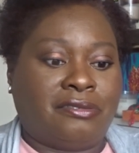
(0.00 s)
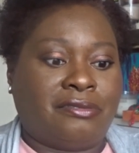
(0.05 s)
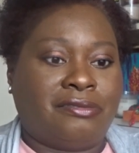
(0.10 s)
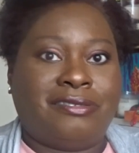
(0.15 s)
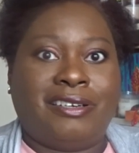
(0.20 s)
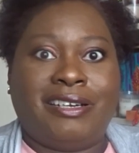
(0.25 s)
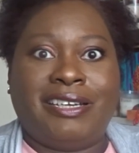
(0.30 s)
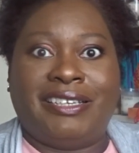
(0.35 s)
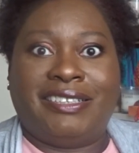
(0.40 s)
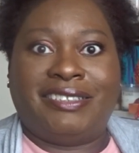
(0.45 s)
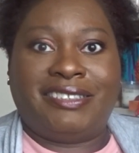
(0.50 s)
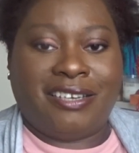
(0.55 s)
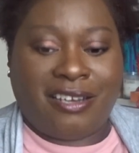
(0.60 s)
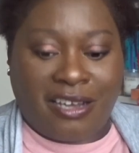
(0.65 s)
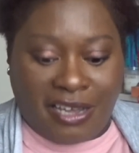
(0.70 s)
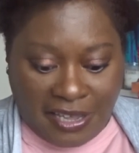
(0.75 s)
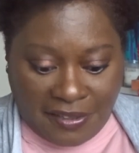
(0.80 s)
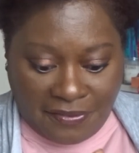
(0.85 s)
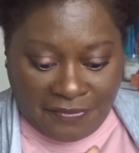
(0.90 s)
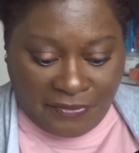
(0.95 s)
Right,
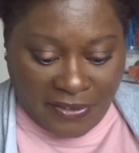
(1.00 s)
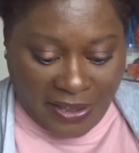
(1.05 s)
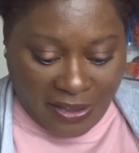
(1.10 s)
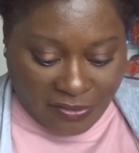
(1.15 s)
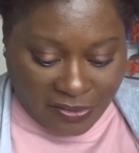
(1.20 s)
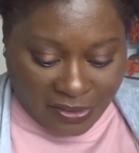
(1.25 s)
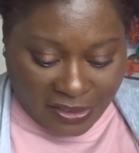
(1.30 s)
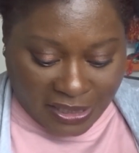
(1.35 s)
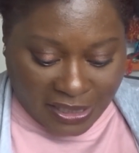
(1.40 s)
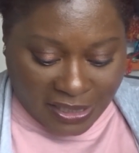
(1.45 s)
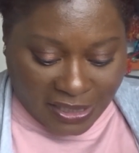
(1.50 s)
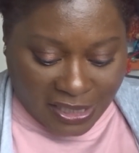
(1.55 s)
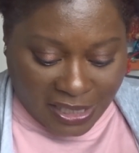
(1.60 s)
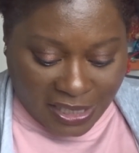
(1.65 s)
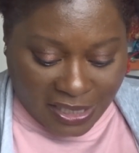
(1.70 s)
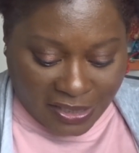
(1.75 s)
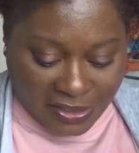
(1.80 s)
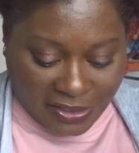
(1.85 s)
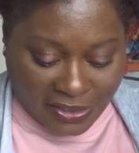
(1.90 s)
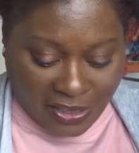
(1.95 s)
I found it.
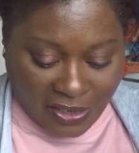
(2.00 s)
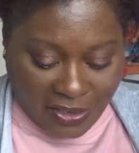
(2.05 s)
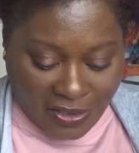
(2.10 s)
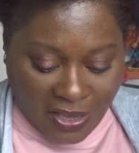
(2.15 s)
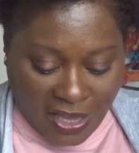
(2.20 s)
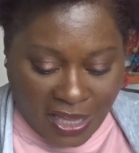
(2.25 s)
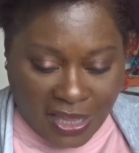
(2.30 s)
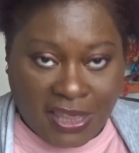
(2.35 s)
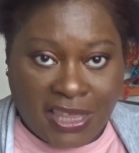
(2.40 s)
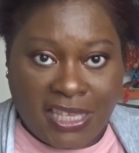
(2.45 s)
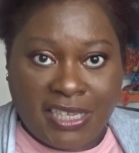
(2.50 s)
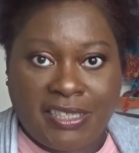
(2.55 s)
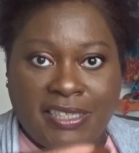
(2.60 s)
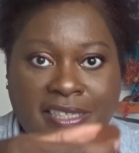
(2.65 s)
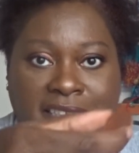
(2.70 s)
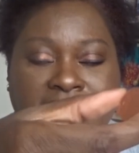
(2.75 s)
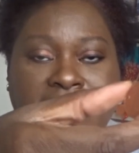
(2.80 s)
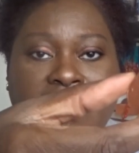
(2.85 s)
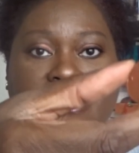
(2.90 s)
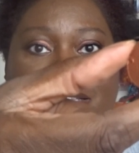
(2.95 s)
So this
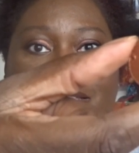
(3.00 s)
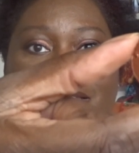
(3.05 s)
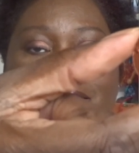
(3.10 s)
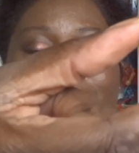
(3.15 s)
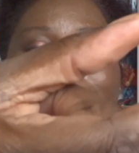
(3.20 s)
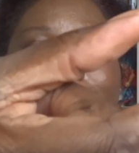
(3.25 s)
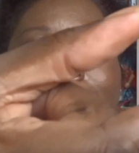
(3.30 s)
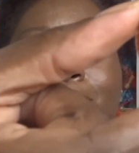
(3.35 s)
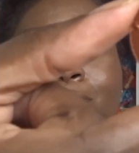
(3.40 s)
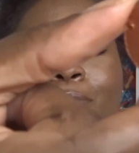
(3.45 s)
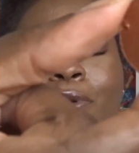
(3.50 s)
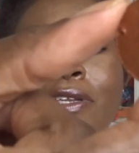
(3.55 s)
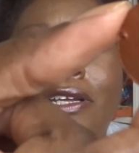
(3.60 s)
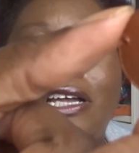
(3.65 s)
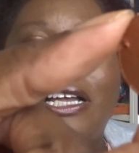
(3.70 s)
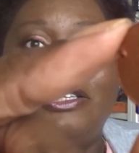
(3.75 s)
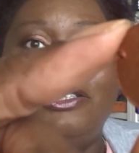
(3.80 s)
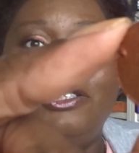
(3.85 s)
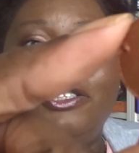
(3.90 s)
is it. This is the one. I